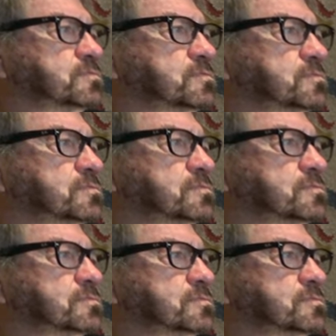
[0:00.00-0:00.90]

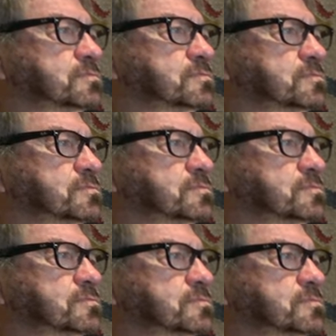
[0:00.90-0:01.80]

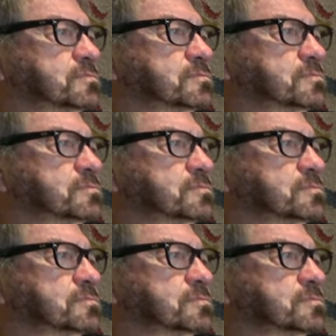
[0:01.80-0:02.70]

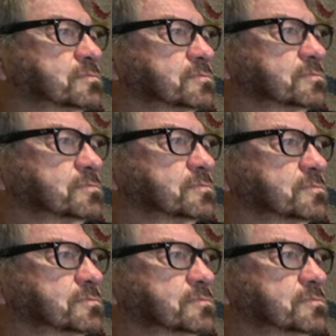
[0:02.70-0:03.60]

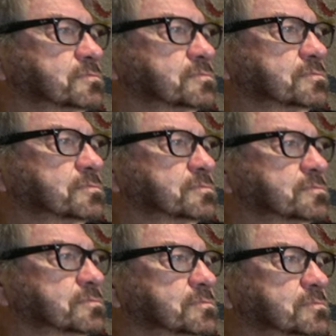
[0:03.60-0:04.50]

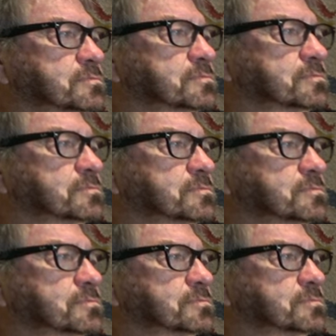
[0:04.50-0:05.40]

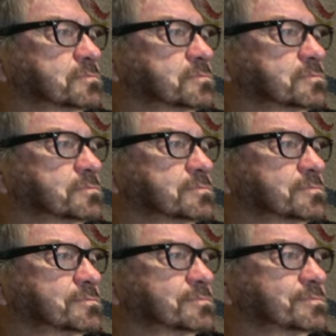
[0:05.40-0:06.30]

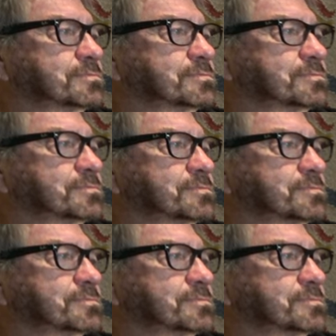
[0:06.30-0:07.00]
[no speech]